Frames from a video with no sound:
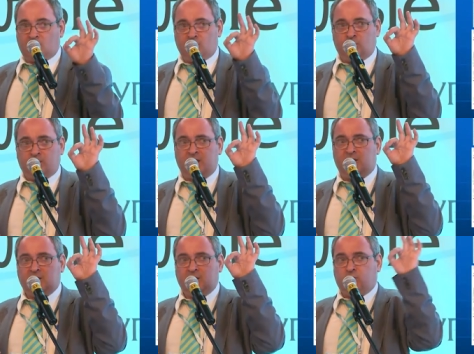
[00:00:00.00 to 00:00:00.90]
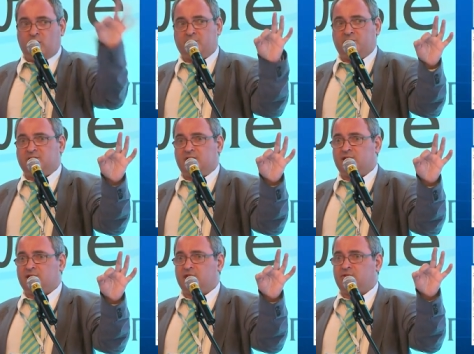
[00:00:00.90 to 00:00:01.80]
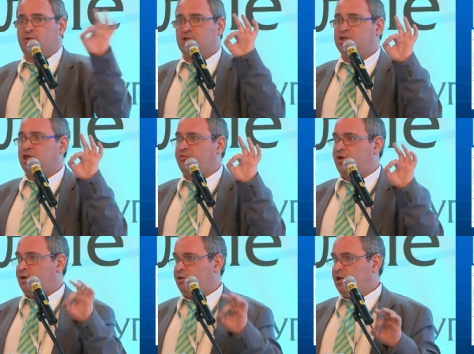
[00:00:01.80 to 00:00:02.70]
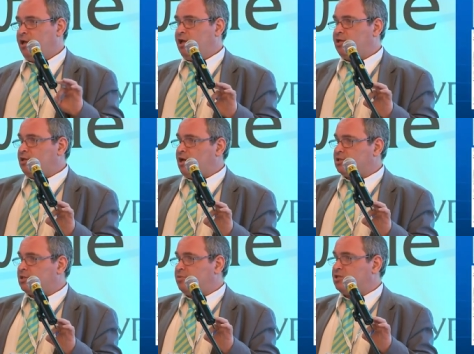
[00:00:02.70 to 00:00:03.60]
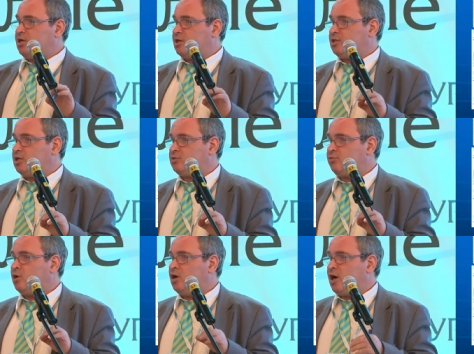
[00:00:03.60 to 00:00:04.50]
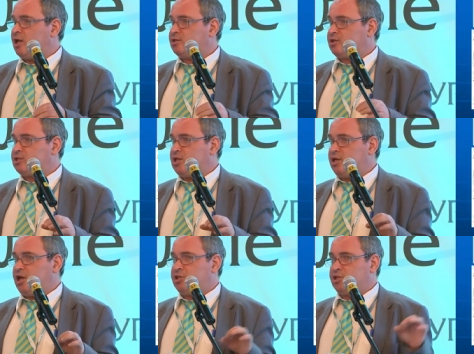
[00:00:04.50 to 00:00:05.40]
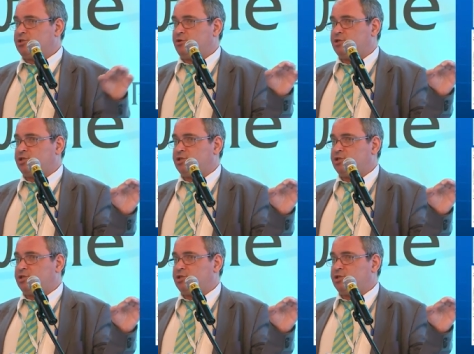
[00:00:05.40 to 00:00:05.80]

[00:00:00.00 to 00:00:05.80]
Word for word: You make one P C R test for E G F R and another P C R test for A L K translocation. There